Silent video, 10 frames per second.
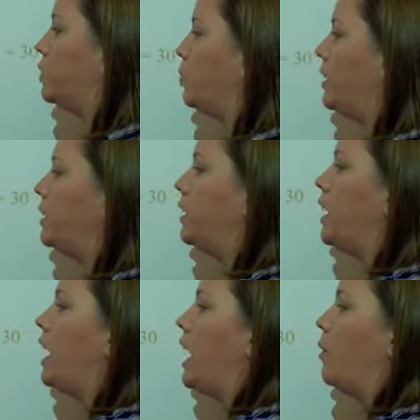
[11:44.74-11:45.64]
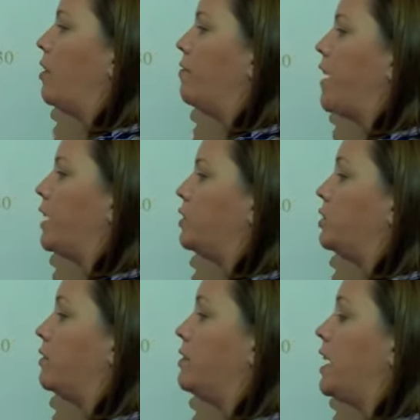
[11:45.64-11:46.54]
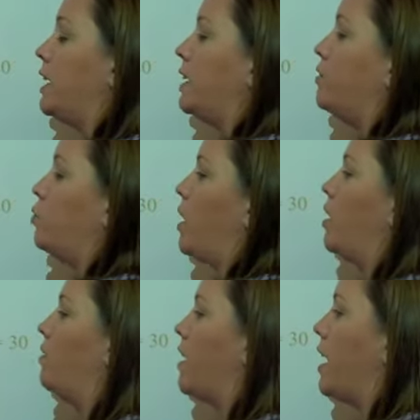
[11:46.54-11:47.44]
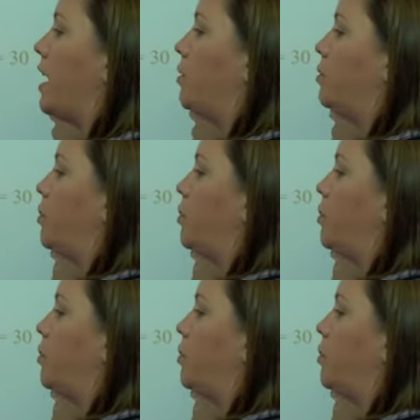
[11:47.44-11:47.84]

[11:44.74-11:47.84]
x squared. I want factors of negative 12 that add up